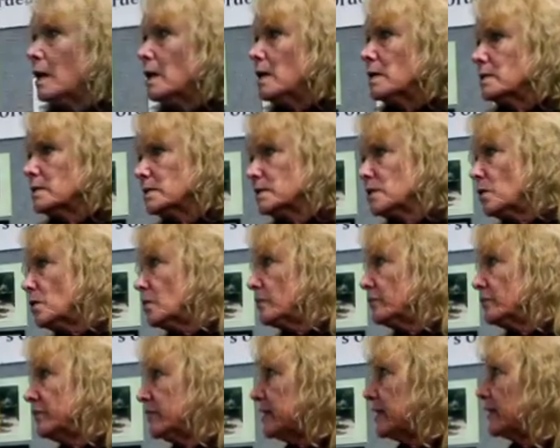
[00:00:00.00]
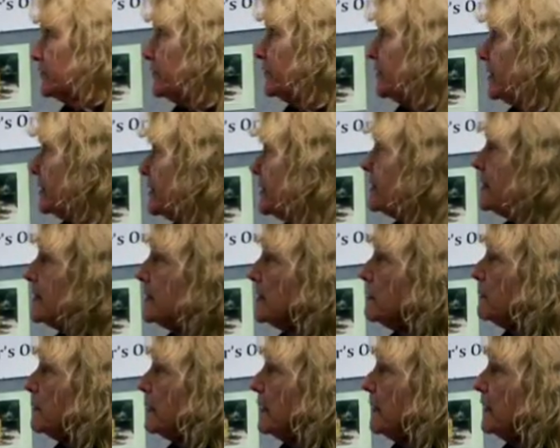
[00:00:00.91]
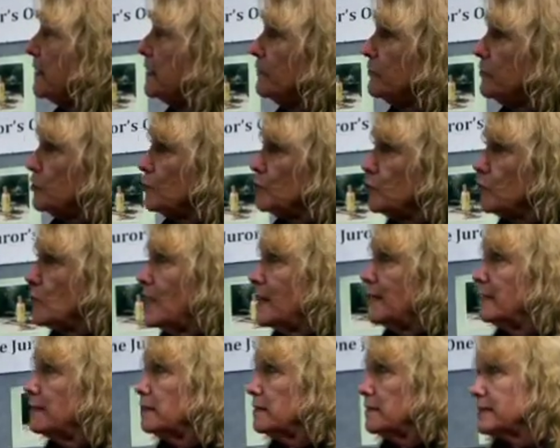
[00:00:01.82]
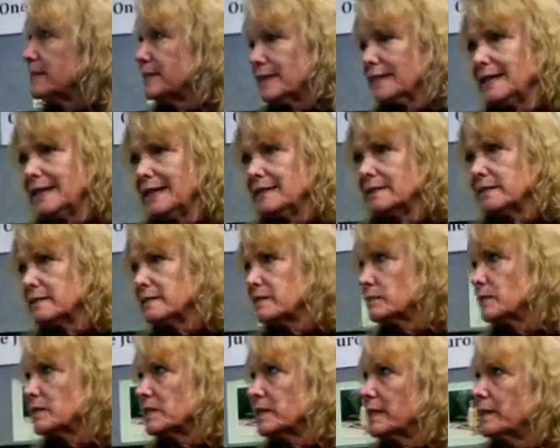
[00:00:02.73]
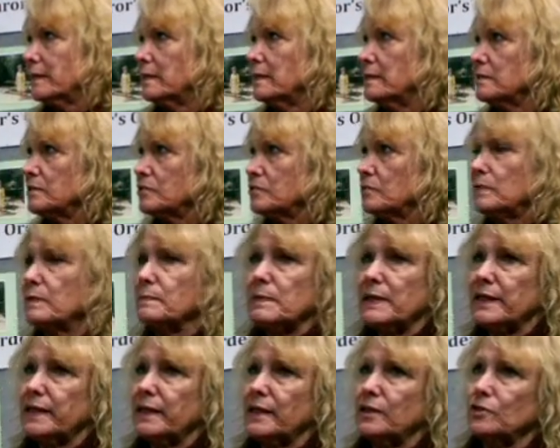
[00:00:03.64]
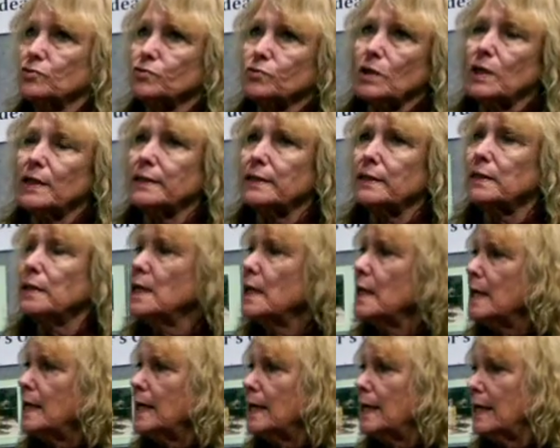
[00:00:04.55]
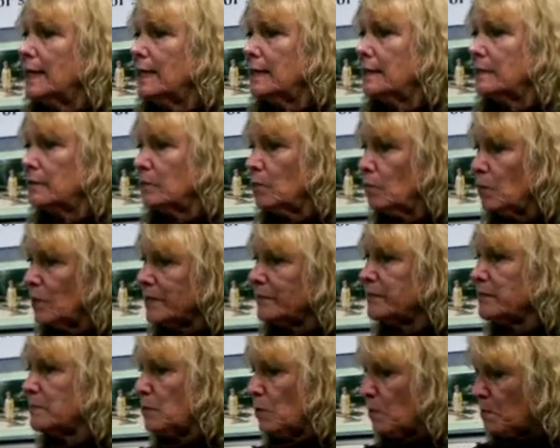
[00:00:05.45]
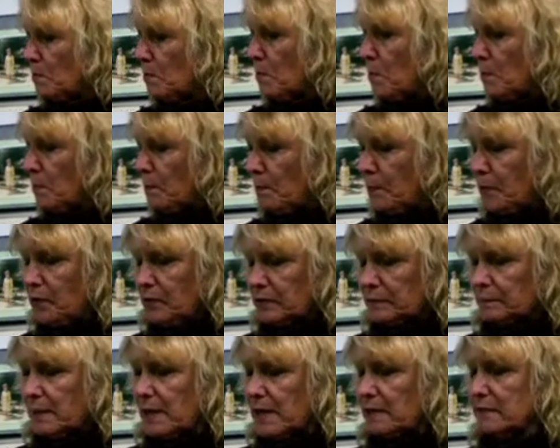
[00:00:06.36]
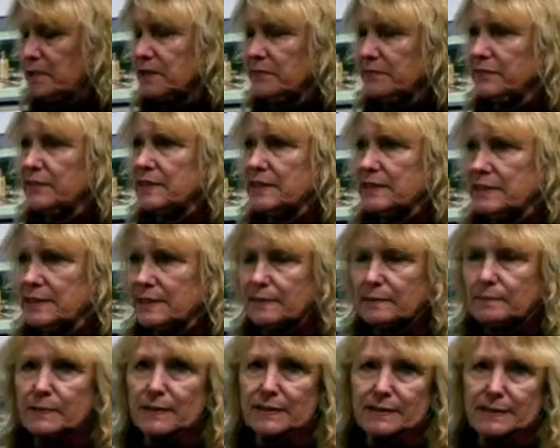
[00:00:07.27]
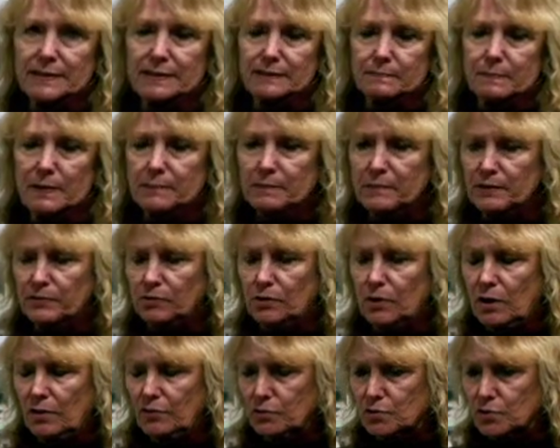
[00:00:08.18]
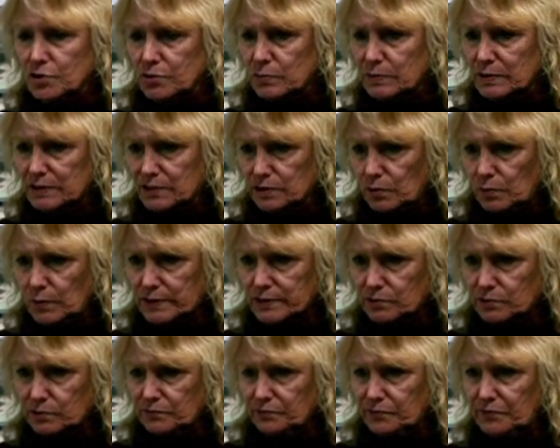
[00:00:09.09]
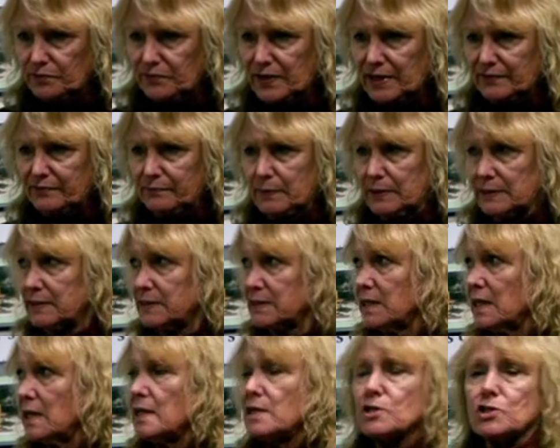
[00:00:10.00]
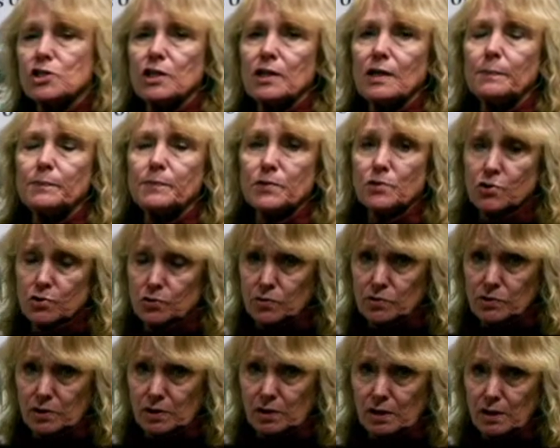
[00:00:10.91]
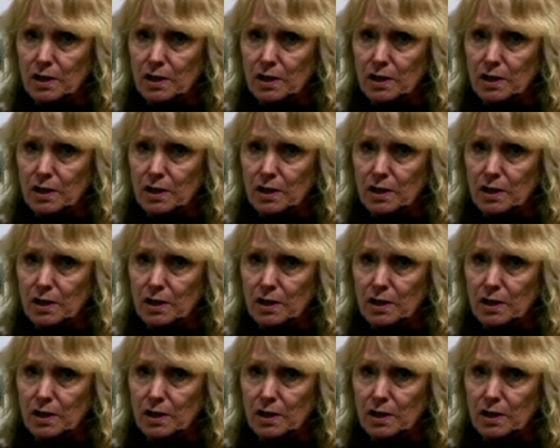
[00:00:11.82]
So this is the beginning of the trial. This was like a history-making trial. And one of the important parts of this exhibit is my mother, although she was sequestered for 5 months, she kept a journal.